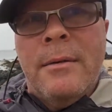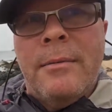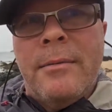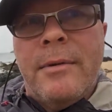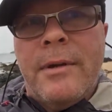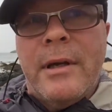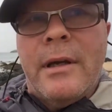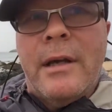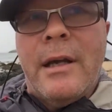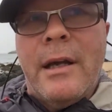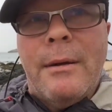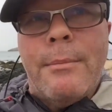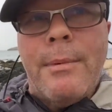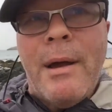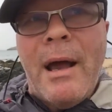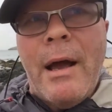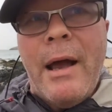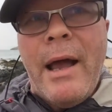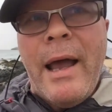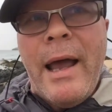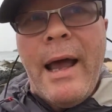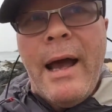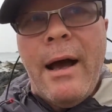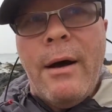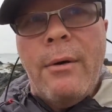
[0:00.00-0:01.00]
thinking about
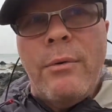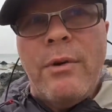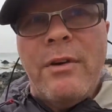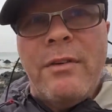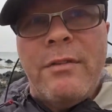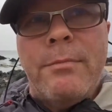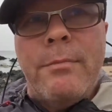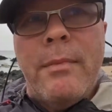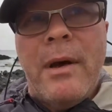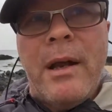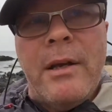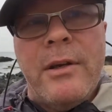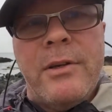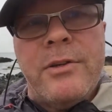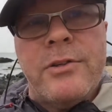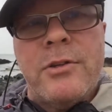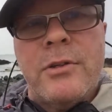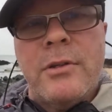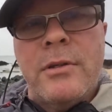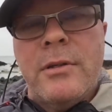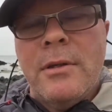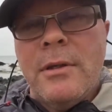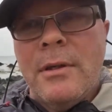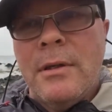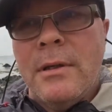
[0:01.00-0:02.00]
how we've
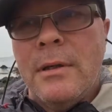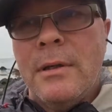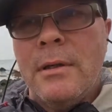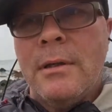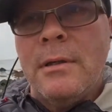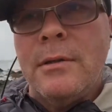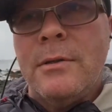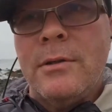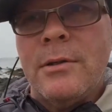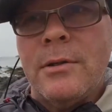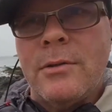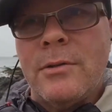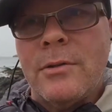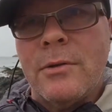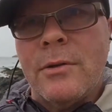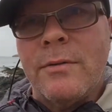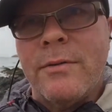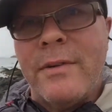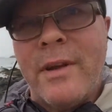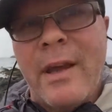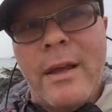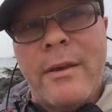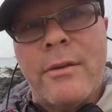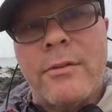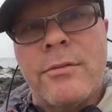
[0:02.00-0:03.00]
managed to sort
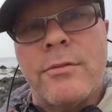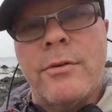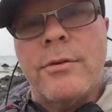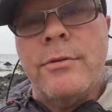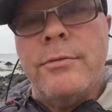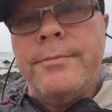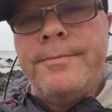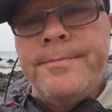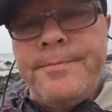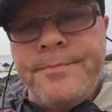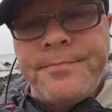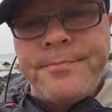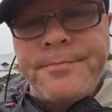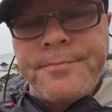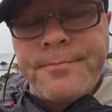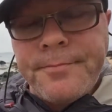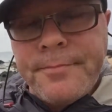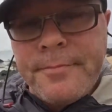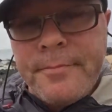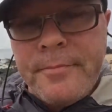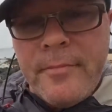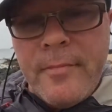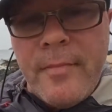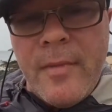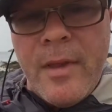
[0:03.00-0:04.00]
of get through.
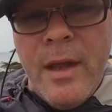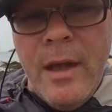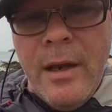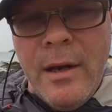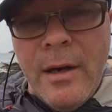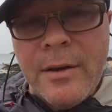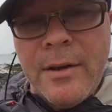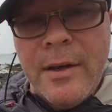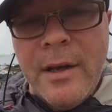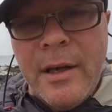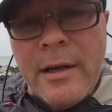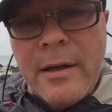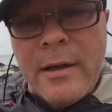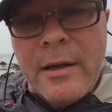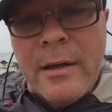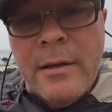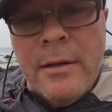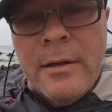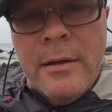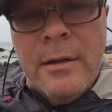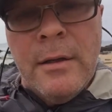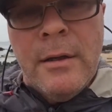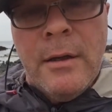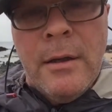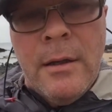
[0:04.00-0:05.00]
And I think,
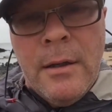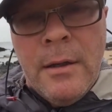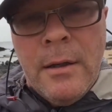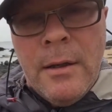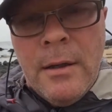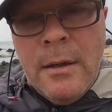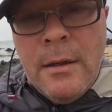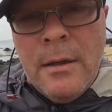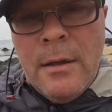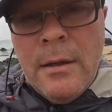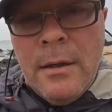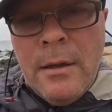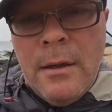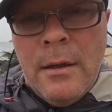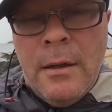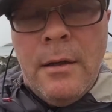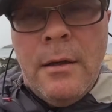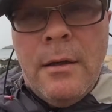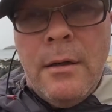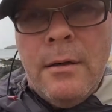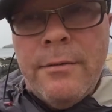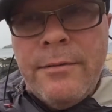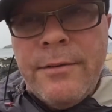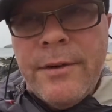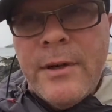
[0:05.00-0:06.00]

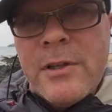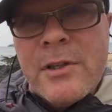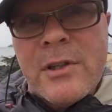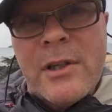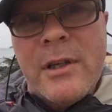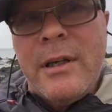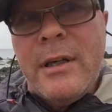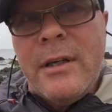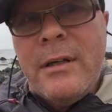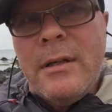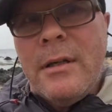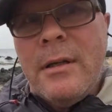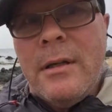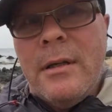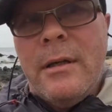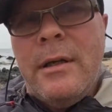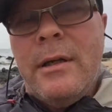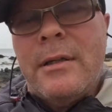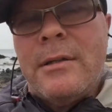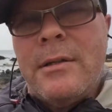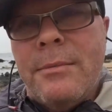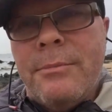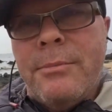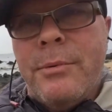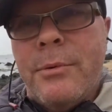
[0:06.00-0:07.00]
firstly,
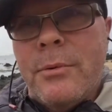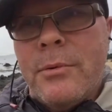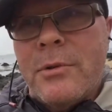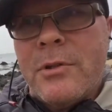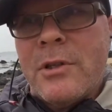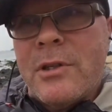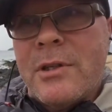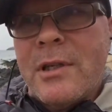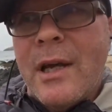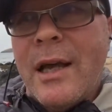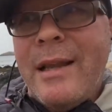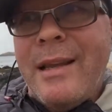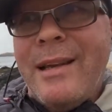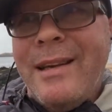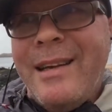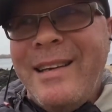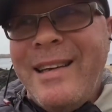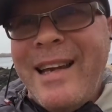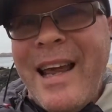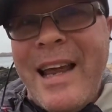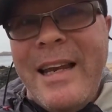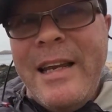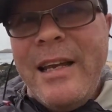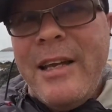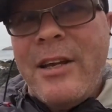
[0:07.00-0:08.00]
it's important to say that in
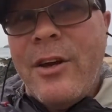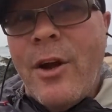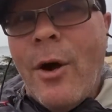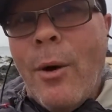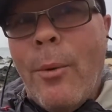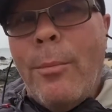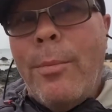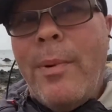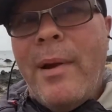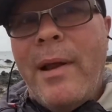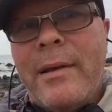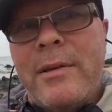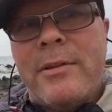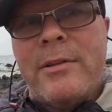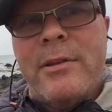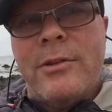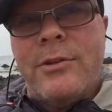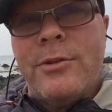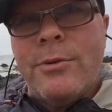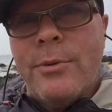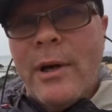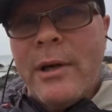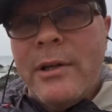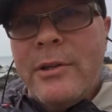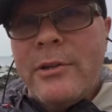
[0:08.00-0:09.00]
any complex
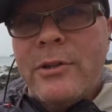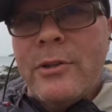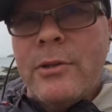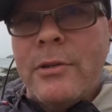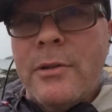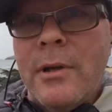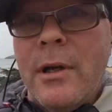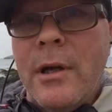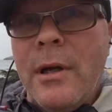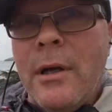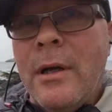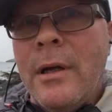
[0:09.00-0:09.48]
situation,